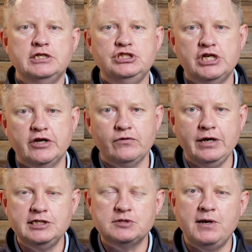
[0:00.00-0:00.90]

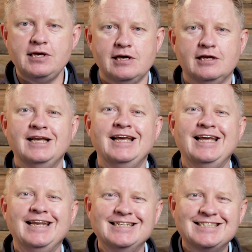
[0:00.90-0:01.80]
Generally speaking,
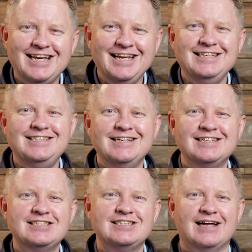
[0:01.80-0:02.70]
it is easier to
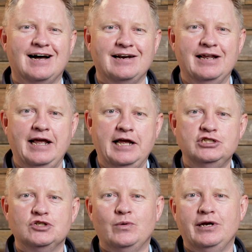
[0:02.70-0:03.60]
start an
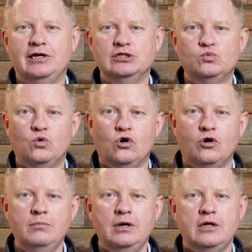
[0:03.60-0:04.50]
engine when it is
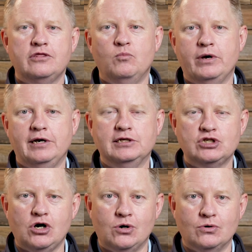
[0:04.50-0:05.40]
warm than when it is
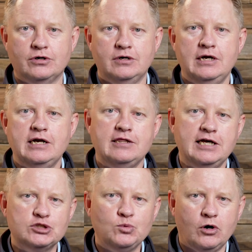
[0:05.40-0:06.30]
cold.
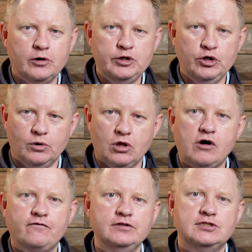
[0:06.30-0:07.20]
That's why you will
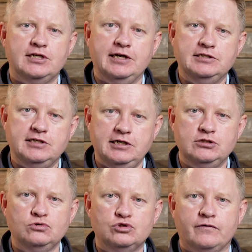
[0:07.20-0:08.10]
often see a
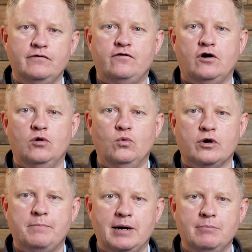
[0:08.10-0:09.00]
diesel-driven
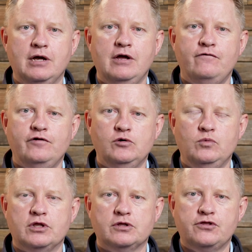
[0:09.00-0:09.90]
firewater pump fitted
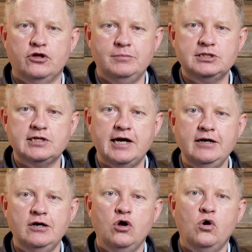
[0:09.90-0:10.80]
with a
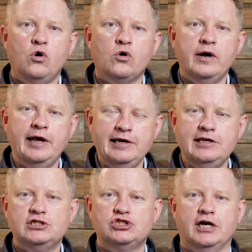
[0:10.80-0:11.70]
thermostat or a heat
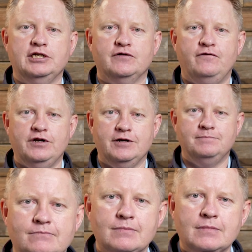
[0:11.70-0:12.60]
exchanger fitted.